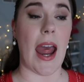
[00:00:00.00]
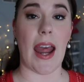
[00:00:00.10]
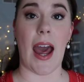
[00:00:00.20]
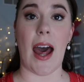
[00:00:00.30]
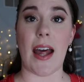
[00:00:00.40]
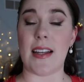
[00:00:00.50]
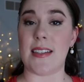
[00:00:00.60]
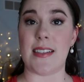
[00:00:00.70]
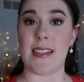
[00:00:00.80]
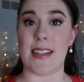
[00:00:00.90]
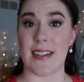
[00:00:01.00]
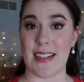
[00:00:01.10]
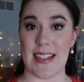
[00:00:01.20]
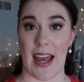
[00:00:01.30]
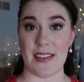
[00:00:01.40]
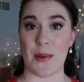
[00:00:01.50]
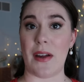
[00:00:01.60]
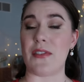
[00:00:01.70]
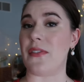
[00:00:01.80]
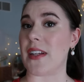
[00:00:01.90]
And yeah, so I
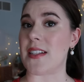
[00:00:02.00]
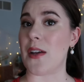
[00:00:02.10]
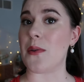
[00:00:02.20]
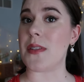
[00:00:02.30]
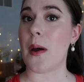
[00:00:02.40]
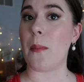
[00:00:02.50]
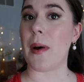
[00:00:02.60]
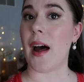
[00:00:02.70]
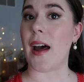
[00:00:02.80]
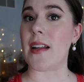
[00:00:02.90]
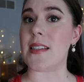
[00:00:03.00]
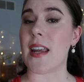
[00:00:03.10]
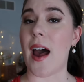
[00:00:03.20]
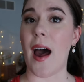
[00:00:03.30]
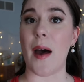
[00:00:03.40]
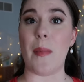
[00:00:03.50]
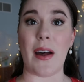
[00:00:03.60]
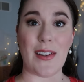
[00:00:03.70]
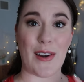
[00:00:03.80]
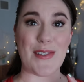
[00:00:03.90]
have to fix those. But
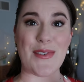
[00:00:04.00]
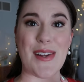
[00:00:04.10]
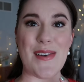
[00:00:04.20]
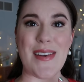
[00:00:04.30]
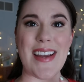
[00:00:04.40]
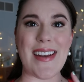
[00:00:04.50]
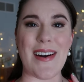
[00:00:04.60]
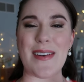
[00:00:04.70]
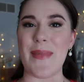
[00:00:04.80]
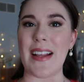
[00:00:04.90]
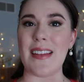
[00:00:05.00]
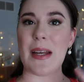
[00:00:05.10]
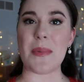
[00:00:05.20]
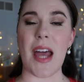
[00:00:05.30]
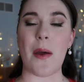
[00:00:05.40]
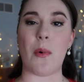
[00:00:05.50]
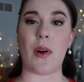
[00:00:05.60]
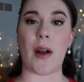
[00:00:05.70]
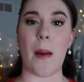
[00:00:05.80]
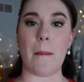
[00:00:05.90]
NARS Rikugien on my lips. I
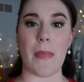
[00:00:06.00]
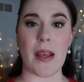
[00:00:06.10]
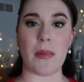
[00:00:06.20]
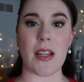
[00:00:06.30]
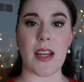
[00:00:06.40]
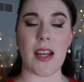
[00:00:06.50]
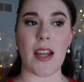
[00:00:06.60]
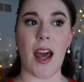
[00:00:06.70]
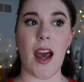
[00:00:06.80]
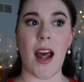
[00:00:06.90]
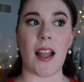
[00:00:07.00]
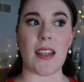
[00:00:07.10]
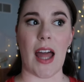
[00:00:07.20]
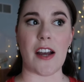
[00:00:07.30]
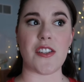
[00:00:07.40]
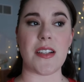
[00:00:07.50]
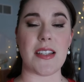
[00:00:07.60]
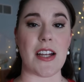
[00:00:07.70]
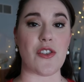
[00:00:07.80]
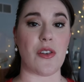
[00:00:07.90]
wore Maybelline Lash
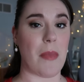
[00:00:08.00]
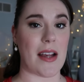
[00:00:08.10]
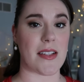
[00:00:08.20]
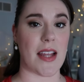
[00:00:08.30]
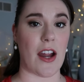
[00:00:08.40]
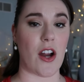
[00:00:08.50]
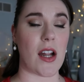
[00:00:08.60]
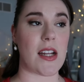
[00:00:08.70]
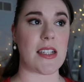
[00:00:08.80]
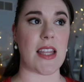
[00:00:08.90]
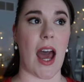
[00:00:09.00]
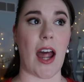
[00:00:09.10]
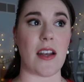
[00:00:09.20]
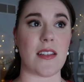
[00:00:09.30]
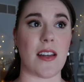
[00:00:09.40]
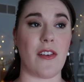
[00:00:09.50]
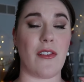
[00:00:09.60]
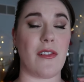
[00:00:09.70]
Sensational mascara because that